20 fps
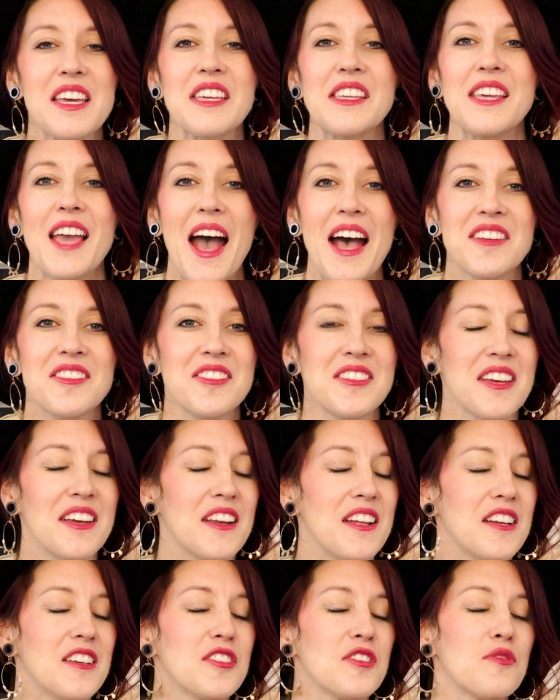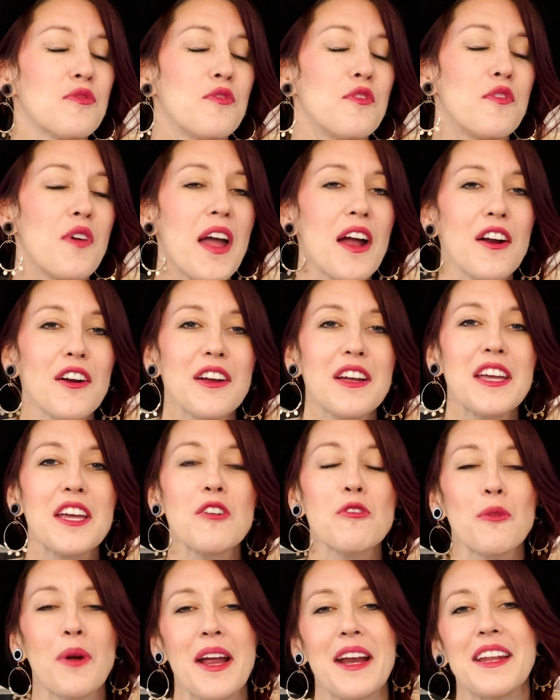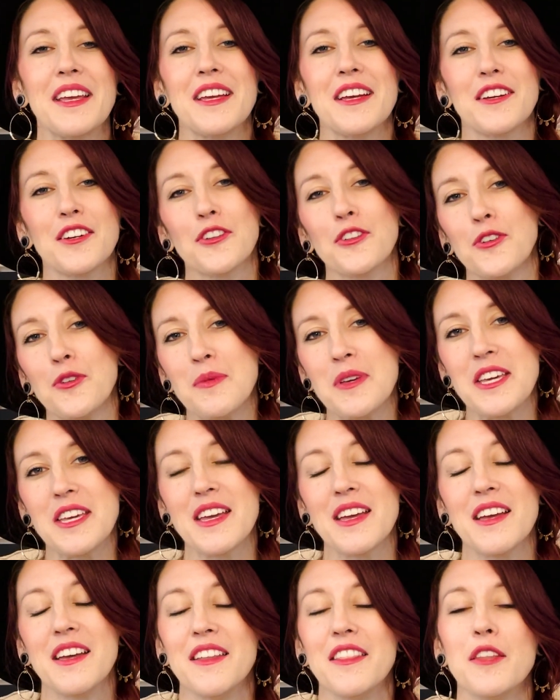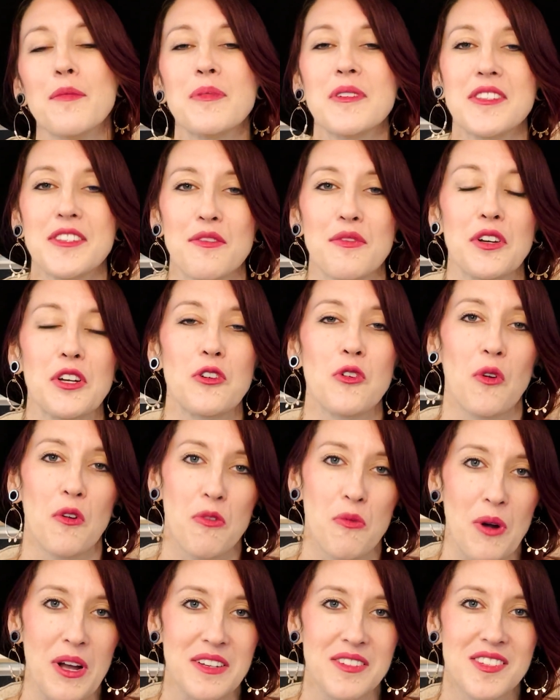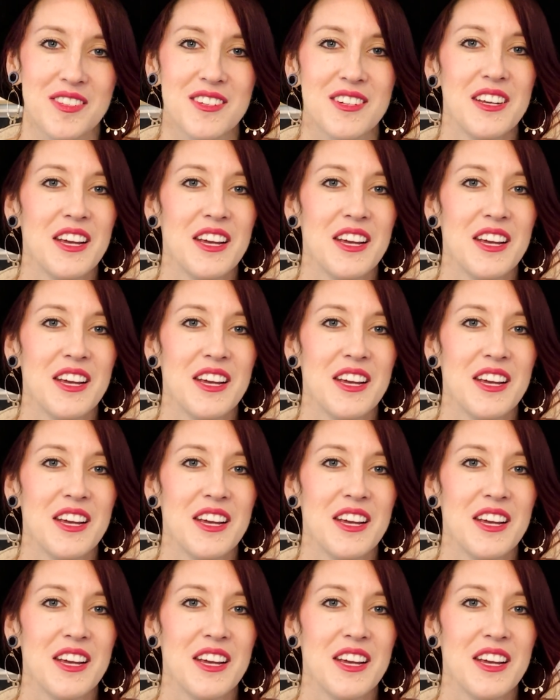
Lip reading: yes, it is very rainy and gloomy in the Pacific Northwest.